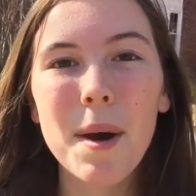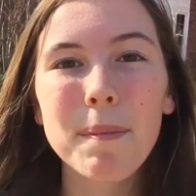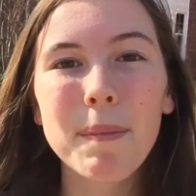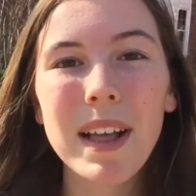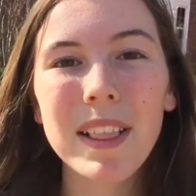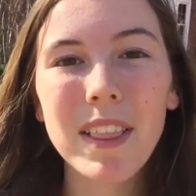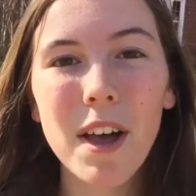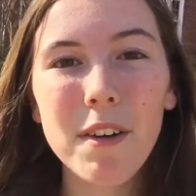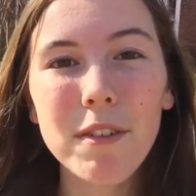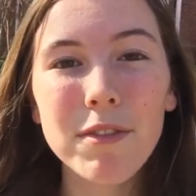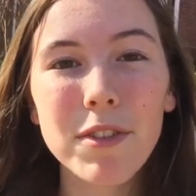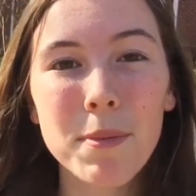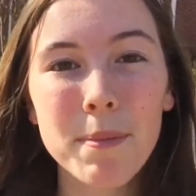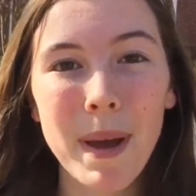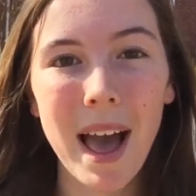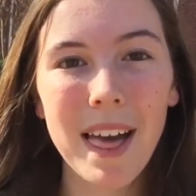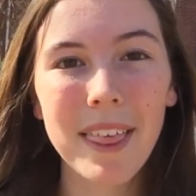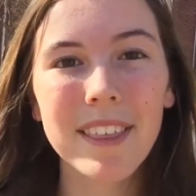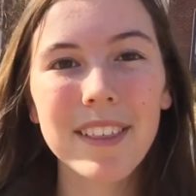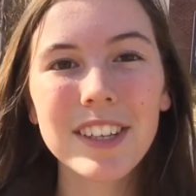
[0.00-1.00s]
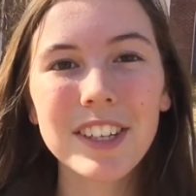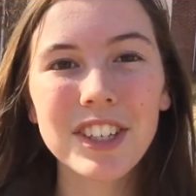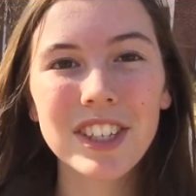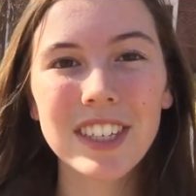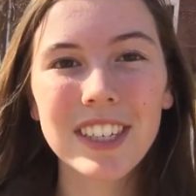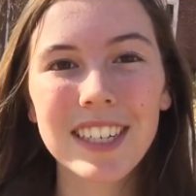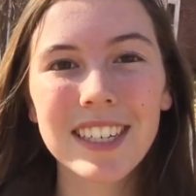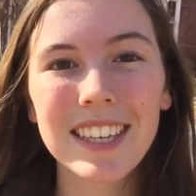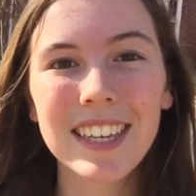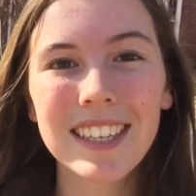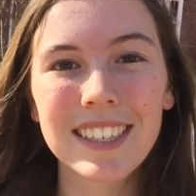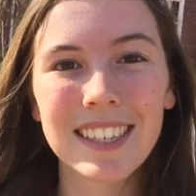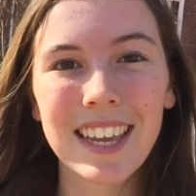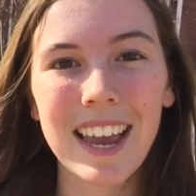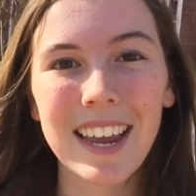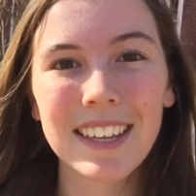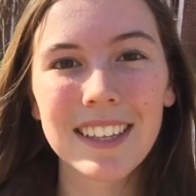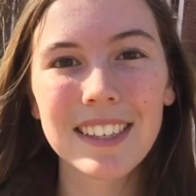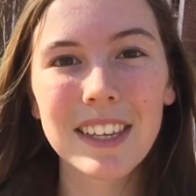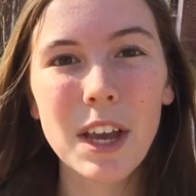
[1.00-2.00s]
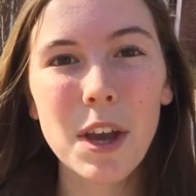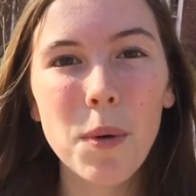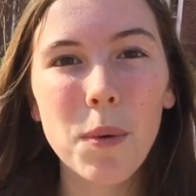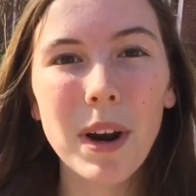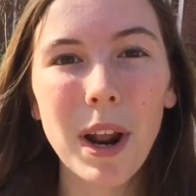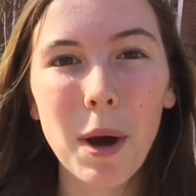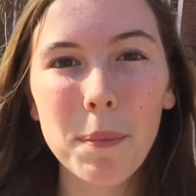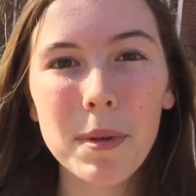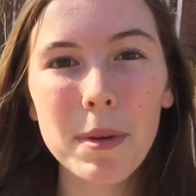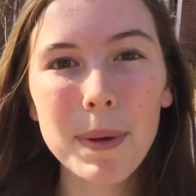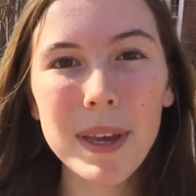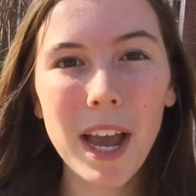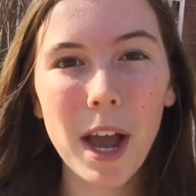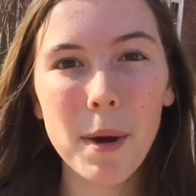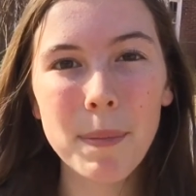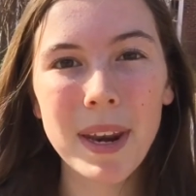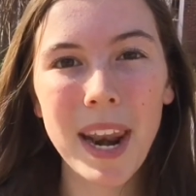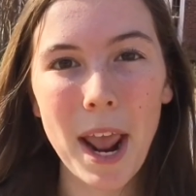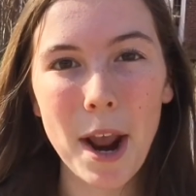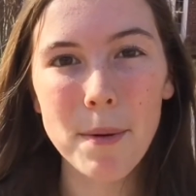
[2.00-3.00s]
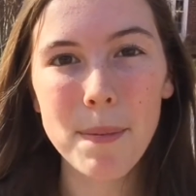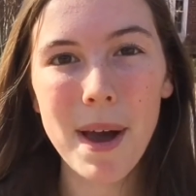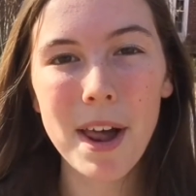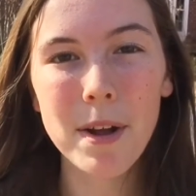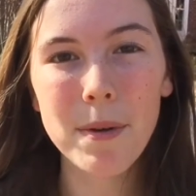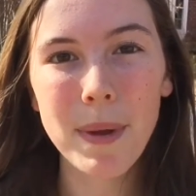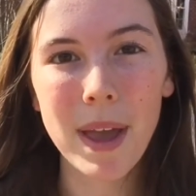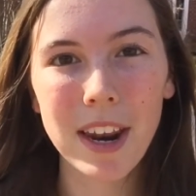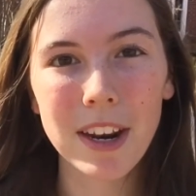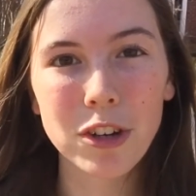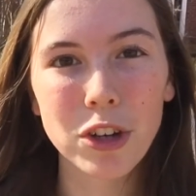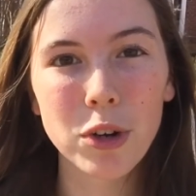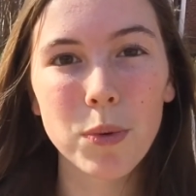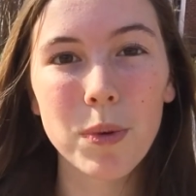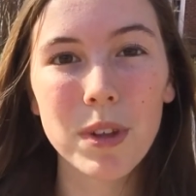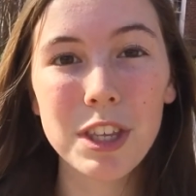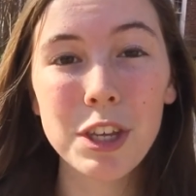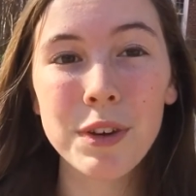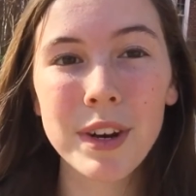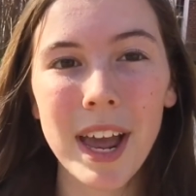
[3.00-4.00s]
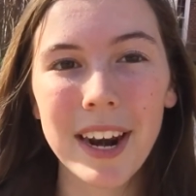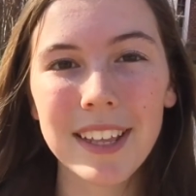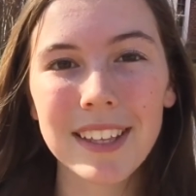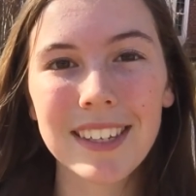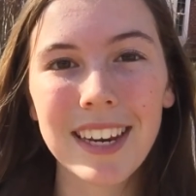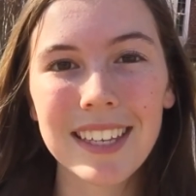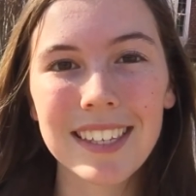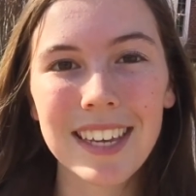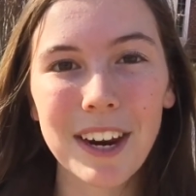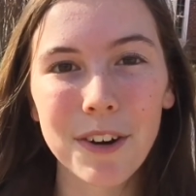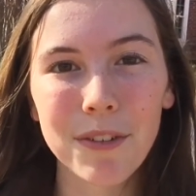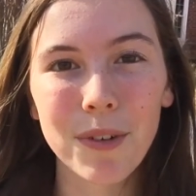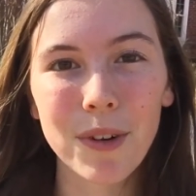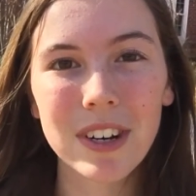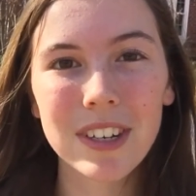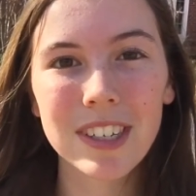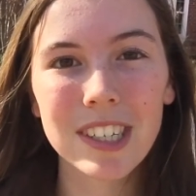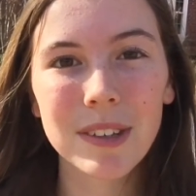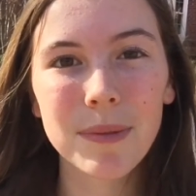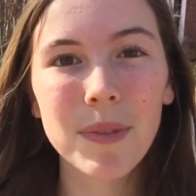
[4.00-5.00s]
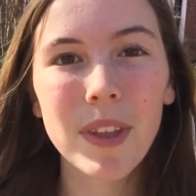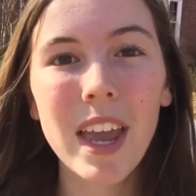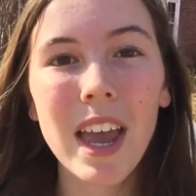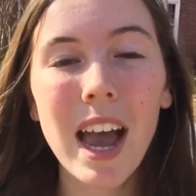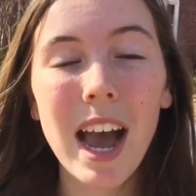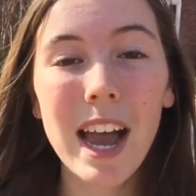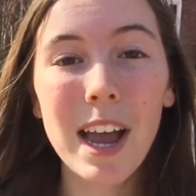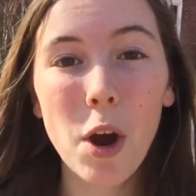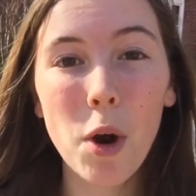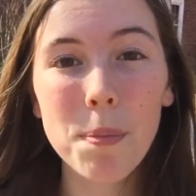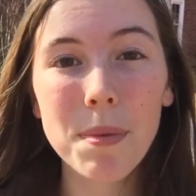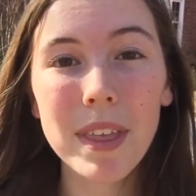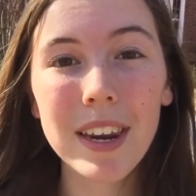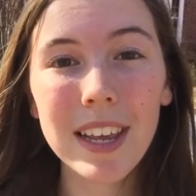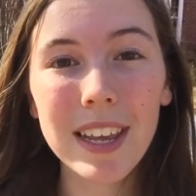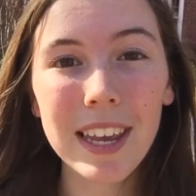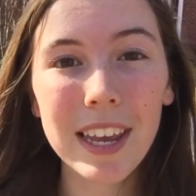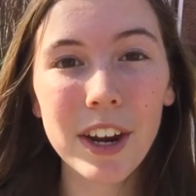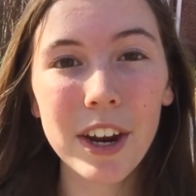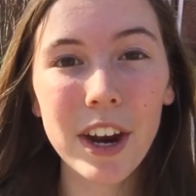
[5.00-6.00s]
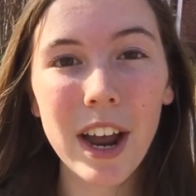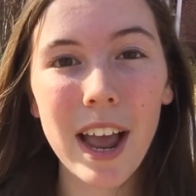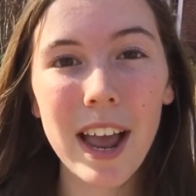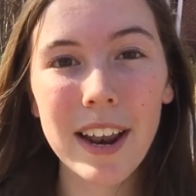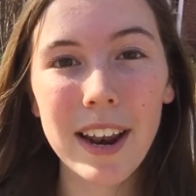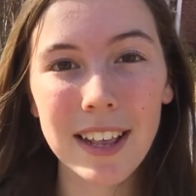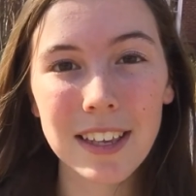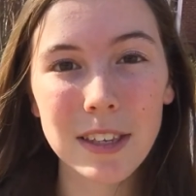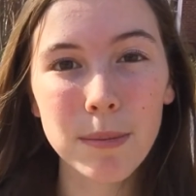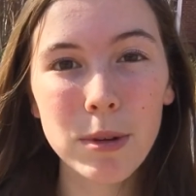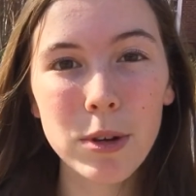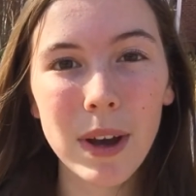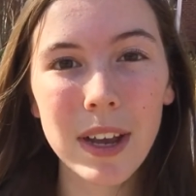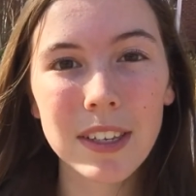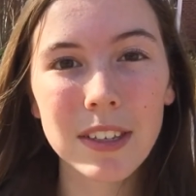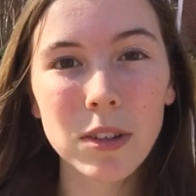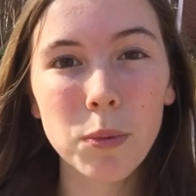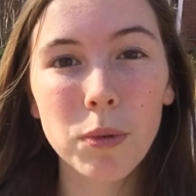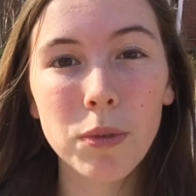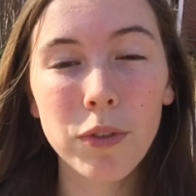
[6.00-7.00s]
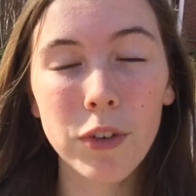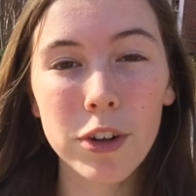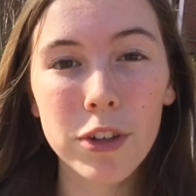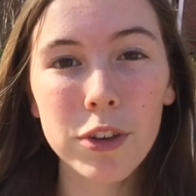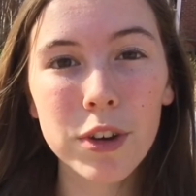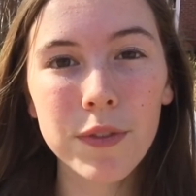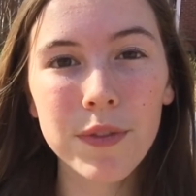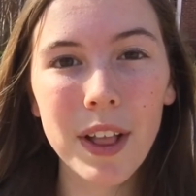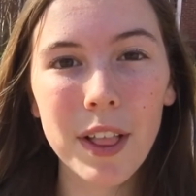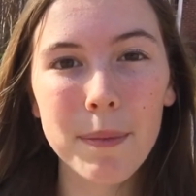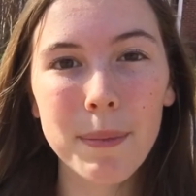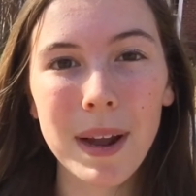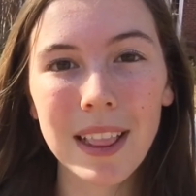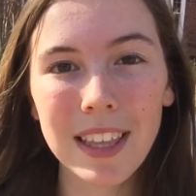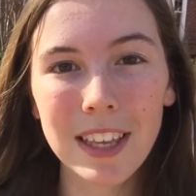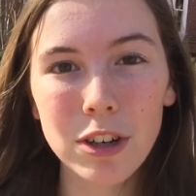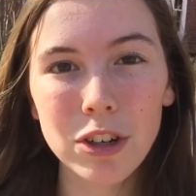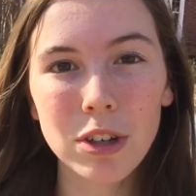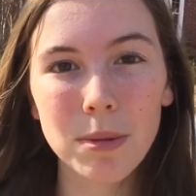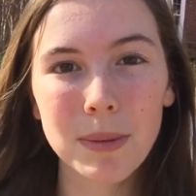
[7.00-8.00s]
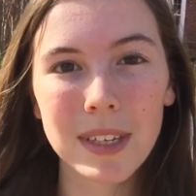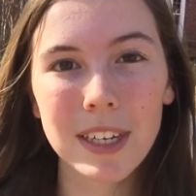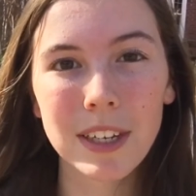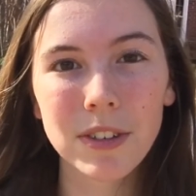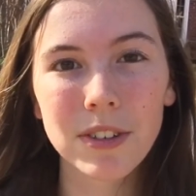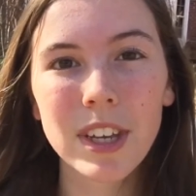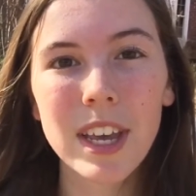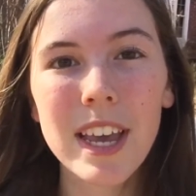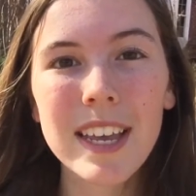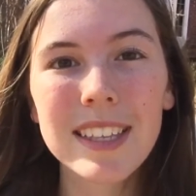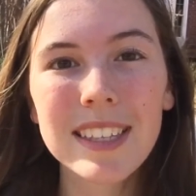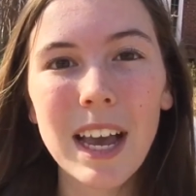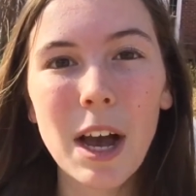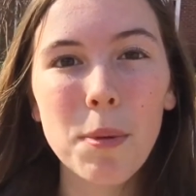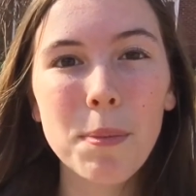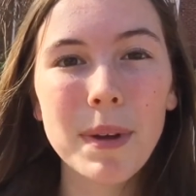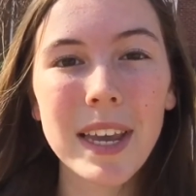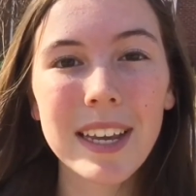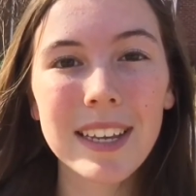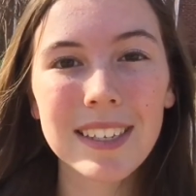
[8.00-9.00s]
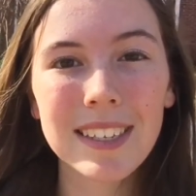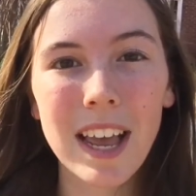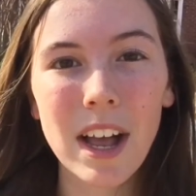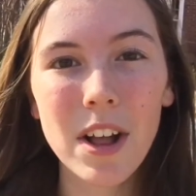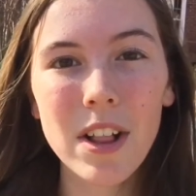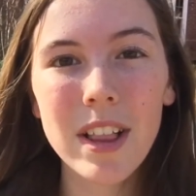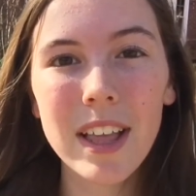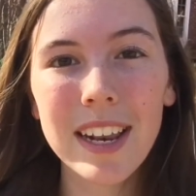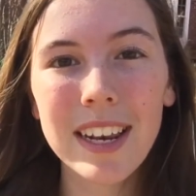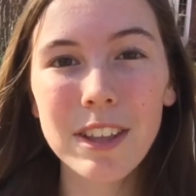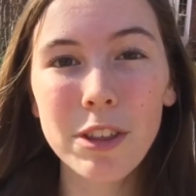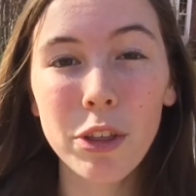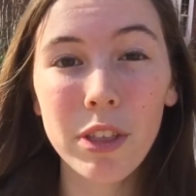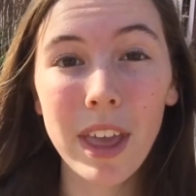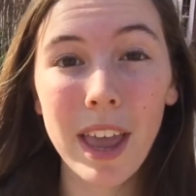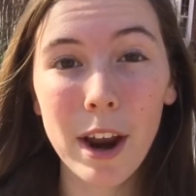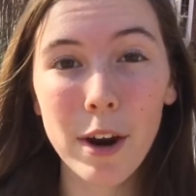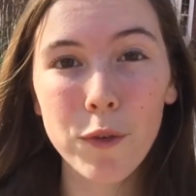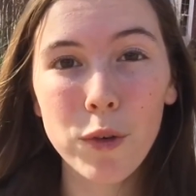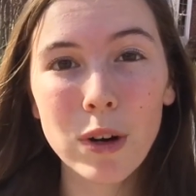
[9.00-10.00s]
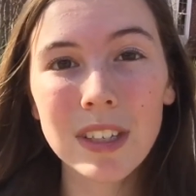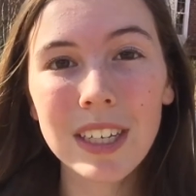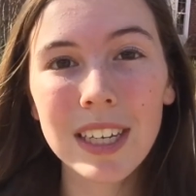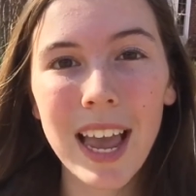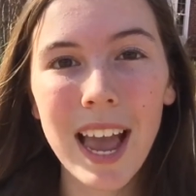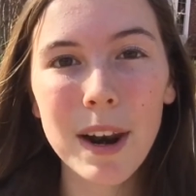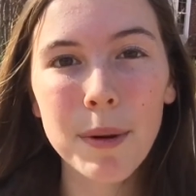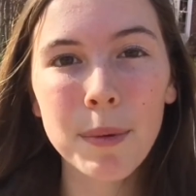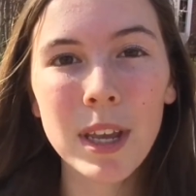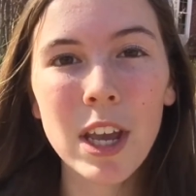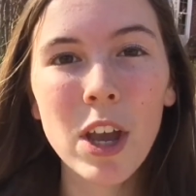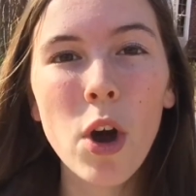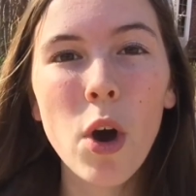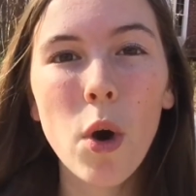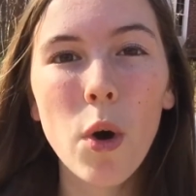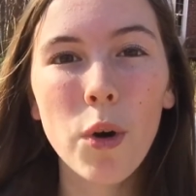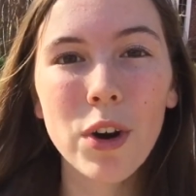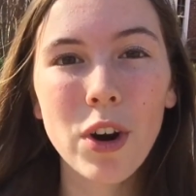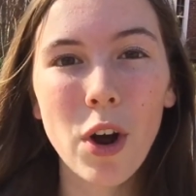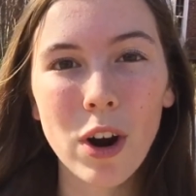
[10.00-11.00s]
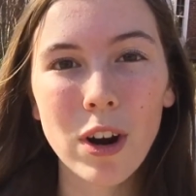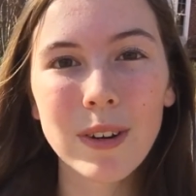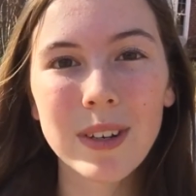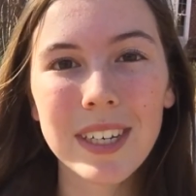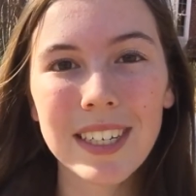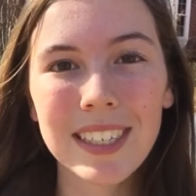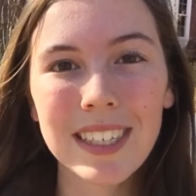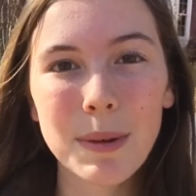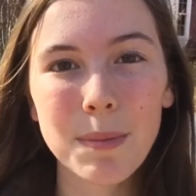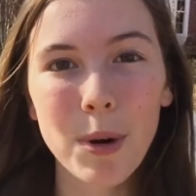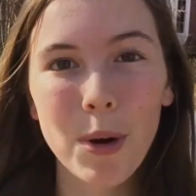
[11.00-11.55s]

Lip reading: My love for math, logistics, and science would help me become an air battle manager with the United States Air Force. I hope that a year at SMUS would further develop my leadership skills to help me excel in either the Air Force Academy or an ROTC